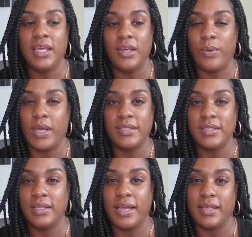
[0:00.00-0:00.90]
equates to
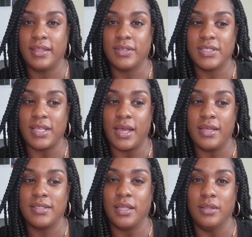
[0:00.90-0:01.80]
like their
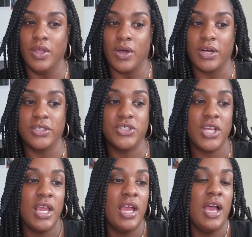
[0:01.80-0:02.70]
size large.
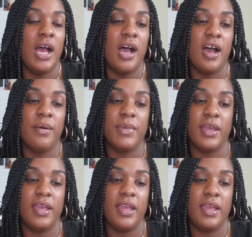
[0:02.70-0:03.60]
Um,
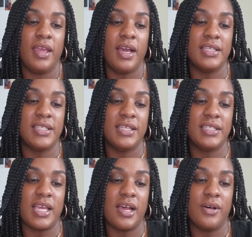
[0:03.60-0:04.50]
I sent
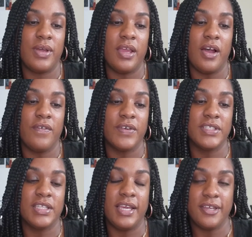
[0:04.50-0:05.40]
out a offer
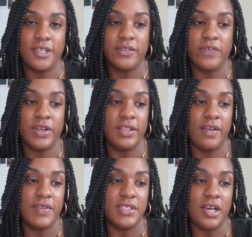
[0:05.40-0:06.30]
to Likers for
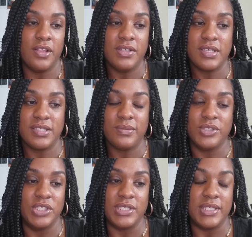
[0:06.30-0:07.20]
$11 because it was
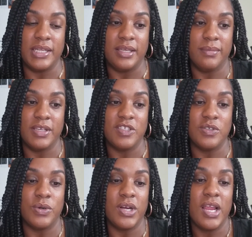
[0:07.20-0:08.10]
just sitting in my
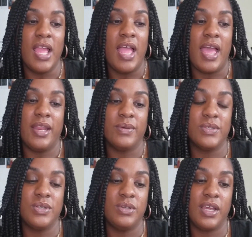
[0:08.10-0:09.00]
store and it was
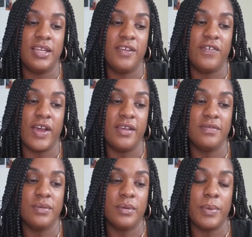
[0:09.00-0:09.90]
$2.95
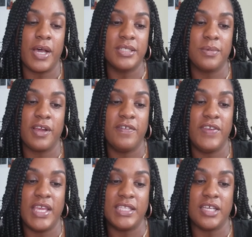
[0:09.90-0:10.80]
Poshmark
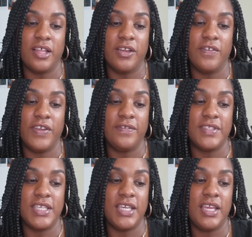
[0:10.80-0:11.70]
fee
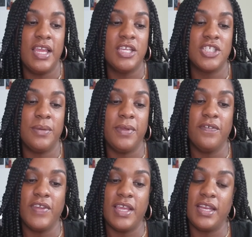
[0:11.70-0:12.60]
$1.50, shipping
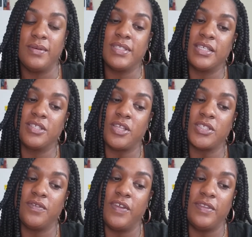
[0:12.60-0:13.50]
fee, and it was
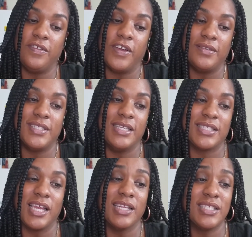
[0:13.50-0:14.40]
$6.55.
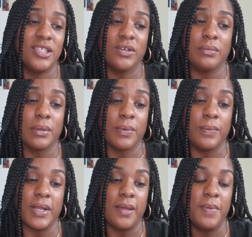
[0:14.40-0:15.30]
I honestly don't remember
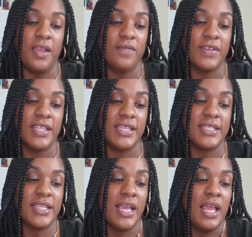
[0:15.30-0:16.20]
what I paid for this,
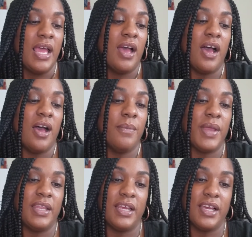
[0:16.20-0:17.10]
um,
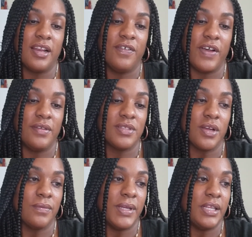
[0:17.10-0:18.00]
and I got a five-star
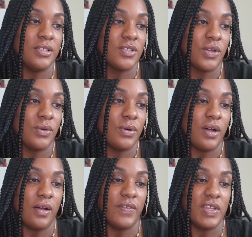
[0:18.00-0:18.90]
rating, so
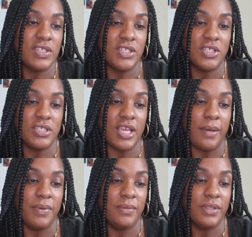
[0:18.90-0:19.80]
obviously she's
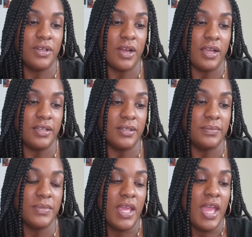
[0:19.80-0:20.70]
happy with her
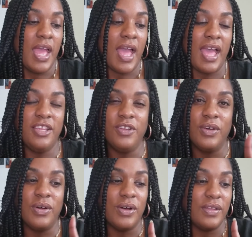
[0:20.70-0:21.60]
item. And you
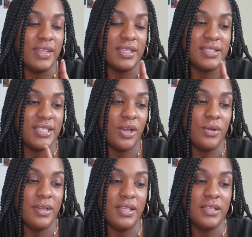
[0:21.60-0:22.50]
know, that
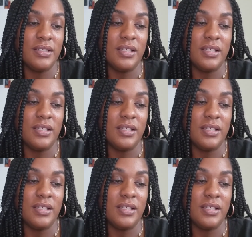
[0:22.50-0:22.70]
Sioni